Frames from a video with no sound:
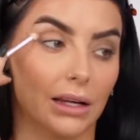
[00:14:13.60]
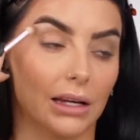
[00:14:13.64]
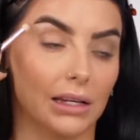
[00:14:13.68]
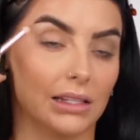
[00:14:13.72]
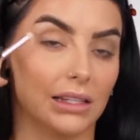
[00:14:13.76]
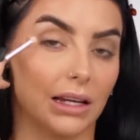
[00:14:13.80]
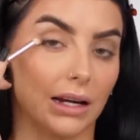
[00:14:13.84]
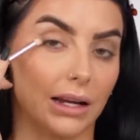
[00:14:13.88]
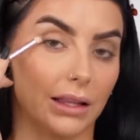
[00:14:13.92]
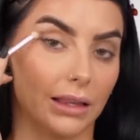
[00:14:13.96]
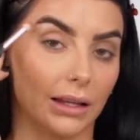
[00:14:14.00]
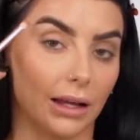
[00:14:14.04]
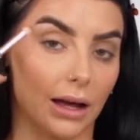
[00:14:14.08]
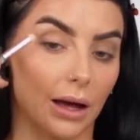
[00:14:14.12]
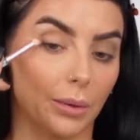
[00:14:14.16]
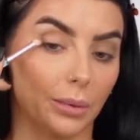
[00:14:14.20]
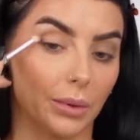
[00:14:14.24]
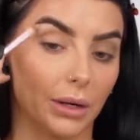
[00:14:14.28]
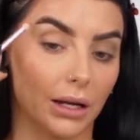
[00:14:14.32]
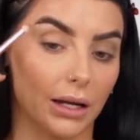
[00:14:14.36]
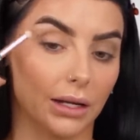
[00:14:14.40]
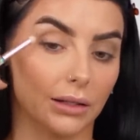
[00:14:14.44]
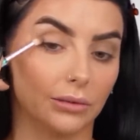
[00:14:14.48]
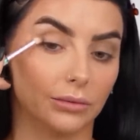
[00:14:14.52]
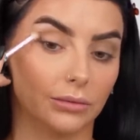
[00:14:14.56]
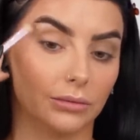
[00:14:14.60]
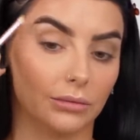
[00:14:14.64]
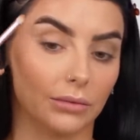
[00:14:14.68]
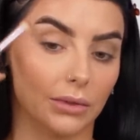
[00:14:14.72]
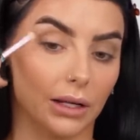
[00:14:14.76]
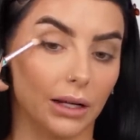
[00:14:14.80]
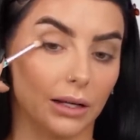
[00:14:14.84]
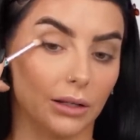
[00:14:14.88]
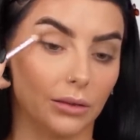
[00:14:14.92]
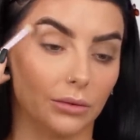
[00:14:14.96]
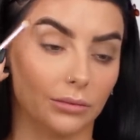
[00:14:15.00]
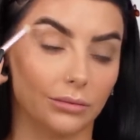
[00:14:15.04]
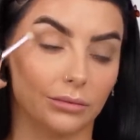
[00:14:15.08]
is anything happening?
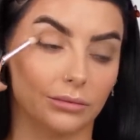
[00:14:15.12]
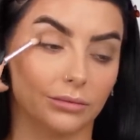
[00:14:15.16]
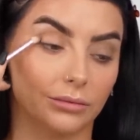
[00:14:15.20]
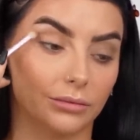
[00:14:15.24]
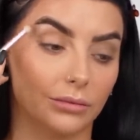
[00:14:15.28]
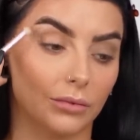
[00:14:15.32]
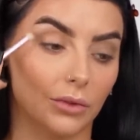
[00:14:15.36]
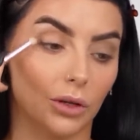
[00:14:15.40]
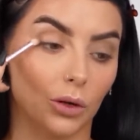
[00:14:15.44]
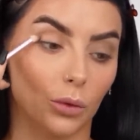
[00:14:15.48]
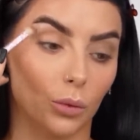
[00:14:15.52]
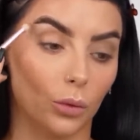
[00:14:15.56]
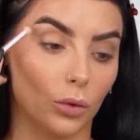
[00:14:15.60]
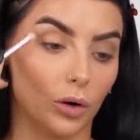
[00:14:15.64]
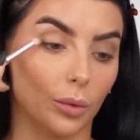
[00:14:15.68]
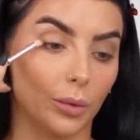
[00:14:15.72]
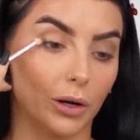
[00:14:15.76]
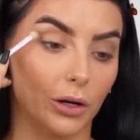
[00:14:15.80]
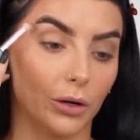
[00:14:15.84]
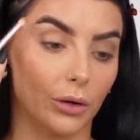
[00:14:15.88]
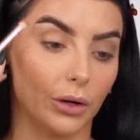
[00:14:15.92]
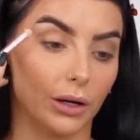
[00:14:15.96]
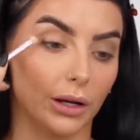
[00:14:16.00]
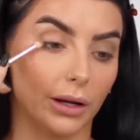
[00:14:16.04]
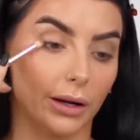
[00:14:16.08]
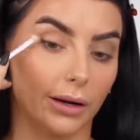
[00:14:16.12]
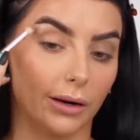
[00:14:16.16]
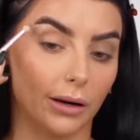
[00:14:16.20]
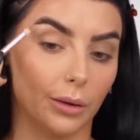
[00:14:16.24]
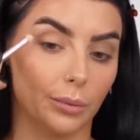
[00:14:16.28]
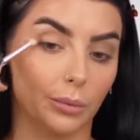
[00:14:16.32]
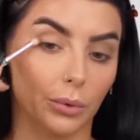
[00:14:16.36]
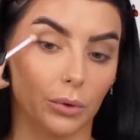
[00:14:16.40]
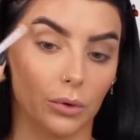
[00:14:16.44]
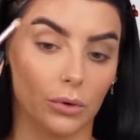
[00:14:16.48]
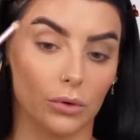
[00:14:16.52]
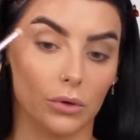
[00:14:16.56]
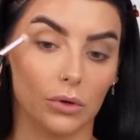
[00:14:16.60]
Like, what am I doing here?
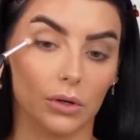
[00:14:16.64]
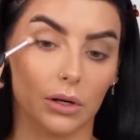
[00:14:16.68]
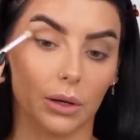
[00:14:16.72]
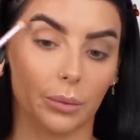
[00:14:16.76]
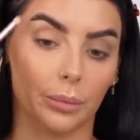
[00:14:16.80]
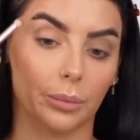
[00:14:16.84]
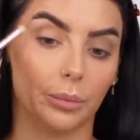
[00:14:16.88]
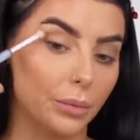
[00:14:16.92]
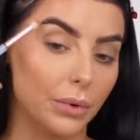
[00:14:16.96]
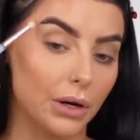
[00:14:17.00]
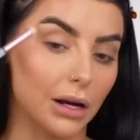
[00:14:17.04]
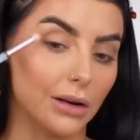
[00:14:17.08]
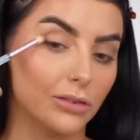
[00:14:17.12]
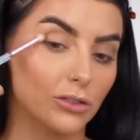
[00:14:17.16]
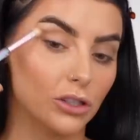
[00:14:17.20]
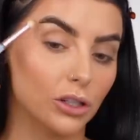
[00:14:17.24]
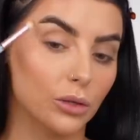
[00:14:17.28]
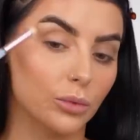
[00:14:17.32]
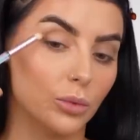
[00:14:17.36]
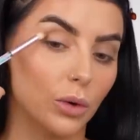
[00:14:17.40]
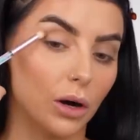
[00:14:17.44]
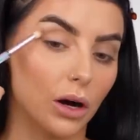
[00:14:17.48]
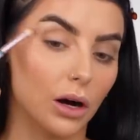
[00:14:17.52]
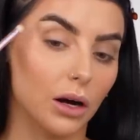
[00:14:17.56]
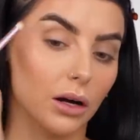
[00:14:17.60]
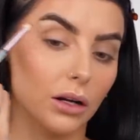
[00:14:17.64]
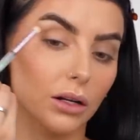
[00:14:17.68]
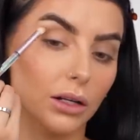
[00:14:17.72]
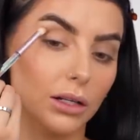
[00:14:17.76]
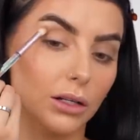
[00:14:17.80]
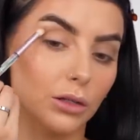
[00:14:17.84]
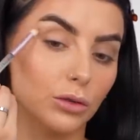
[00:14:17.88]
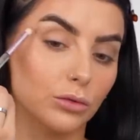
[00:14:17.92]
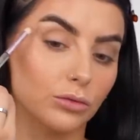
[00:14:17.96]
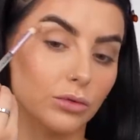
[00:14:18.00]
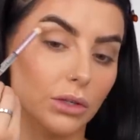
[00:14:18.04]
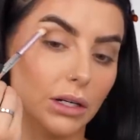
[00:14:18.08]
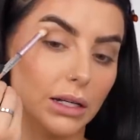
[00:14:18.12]
I'm bored. But after a while,
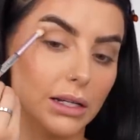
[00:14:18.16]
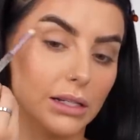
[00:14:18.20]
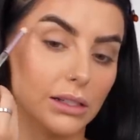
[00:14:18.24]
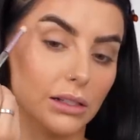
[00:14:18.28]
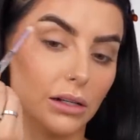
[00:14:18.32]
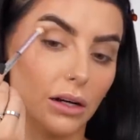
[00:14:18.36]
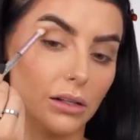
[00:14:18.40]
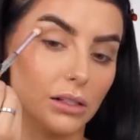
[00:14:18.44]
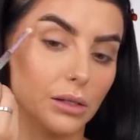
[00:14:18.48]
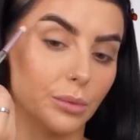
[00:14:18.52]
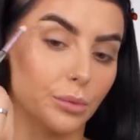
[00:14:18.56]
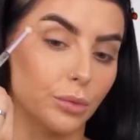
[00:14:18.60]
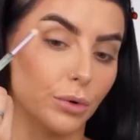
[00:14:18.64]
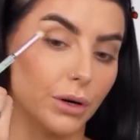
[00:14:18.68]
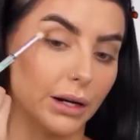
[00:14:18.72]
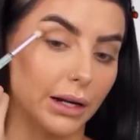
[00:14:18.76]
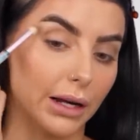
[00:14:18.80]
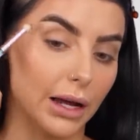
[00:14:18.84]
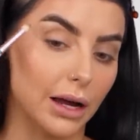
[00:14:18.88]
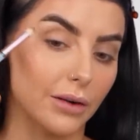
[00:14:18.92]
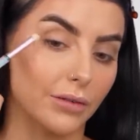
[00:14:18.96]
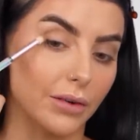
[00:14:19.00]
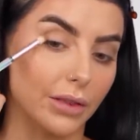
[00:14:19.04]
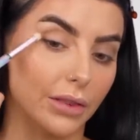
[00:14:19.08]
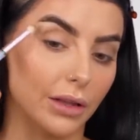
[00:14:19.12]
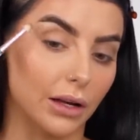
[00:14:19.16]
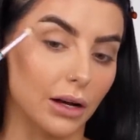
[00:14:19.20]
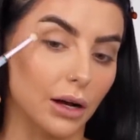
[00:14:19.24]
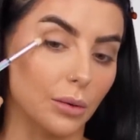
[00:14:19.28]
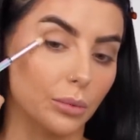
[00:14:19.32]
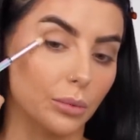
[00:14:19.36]
it will really start to bring everything